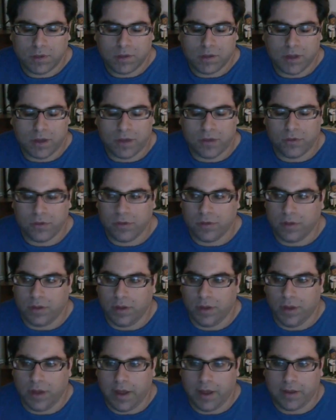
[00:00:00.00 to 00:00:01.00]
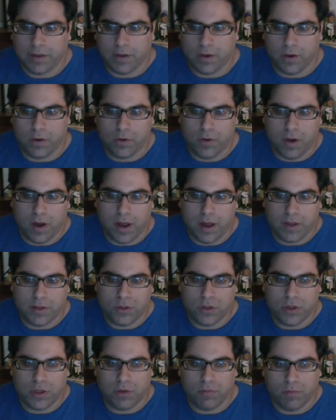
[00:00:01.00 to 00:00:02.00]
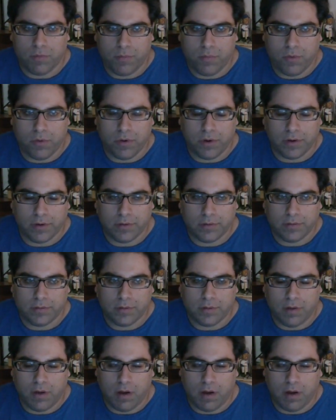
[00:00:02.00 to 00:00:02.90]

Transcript: Okay, so the OIG report,